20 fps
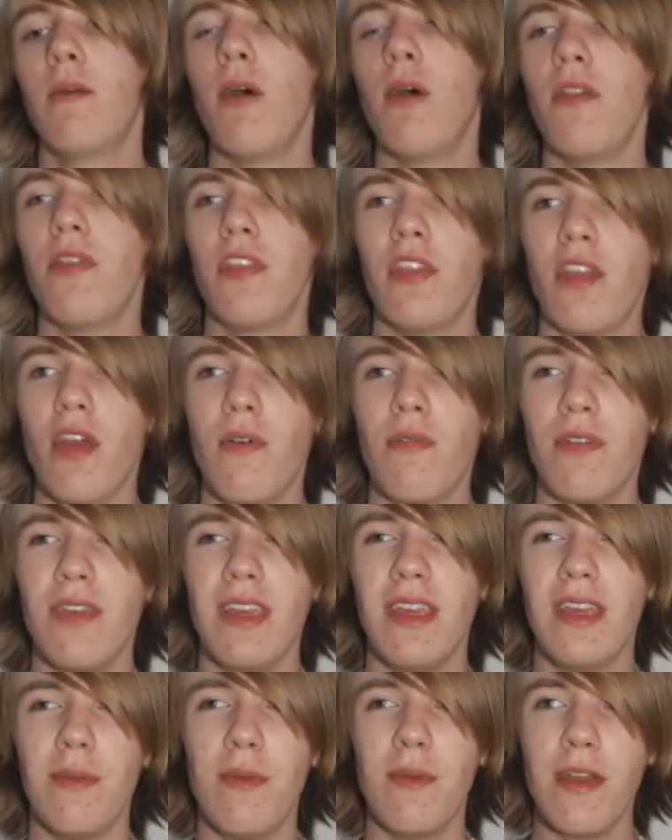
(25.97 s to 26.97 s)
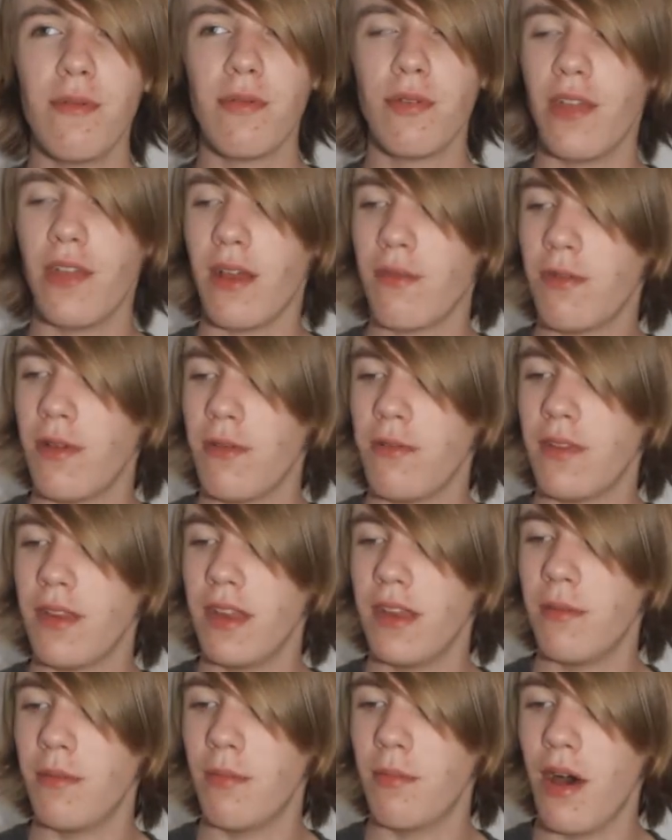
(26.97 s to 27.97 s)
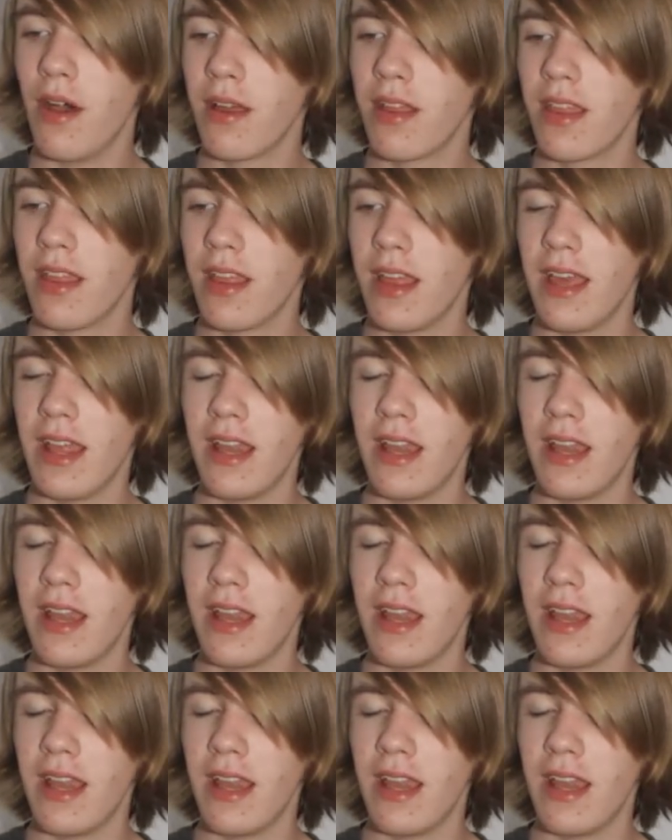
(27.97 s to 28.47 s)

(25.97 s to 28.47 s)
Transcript: Bought this off of eBay for like 15 bucks,